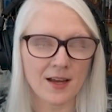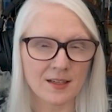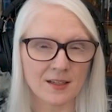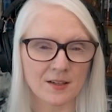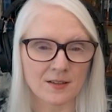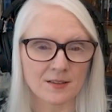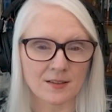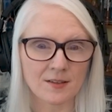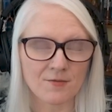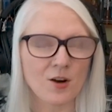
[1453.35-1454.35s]

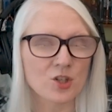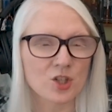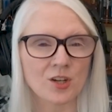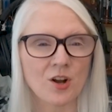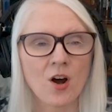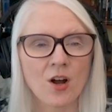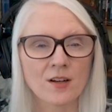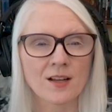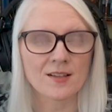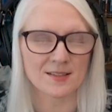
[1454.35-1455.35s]
can function
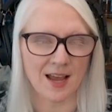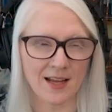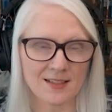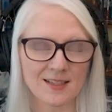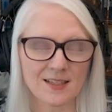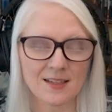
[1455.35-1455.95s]
on a set,